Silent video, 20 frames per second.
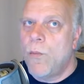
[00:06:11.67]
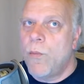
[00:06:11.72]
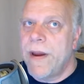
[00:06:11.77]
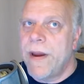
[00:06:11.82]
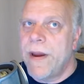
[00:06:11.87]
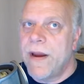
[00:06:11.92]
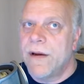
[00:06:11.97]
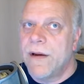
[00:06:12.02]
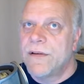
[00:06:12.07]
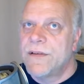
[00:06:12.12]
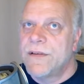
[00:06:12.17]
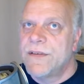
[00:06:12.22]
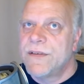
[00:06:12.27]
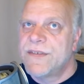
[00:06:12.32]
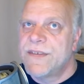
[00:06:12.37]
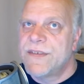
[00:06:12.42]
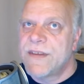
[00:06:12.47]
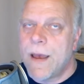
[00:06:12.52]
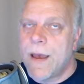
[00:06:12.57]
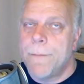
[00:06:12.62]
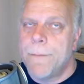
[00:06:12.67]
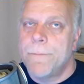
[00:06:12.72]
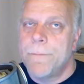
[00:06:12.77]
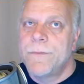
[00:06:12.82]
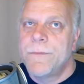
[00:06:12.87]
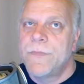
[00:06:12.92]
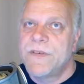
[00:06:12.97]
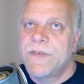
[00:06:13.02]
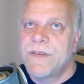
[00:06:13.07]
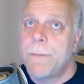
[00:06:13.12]
where
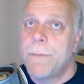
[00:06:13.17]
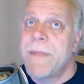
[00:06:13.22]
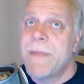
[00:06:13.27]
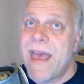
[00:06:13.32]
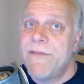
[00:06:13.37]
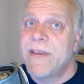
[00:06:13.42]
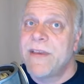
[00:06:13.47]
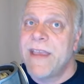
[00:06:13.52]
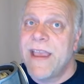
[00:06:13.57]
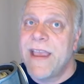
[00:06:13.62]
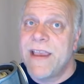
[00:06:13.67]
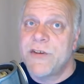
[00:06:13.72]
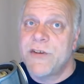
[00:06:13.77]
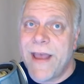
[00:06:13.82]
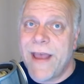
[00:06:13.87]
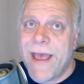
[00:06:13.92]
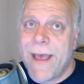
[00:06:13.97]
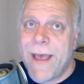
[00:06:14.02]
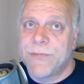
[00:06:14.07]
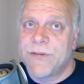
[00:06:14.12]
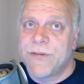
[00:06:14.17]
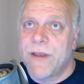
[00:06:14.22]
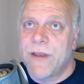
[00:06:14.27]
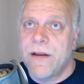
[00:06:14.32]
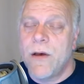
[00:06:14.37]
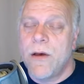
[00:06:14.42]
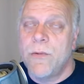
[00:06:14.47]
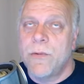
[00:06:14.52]
some some navigation apps.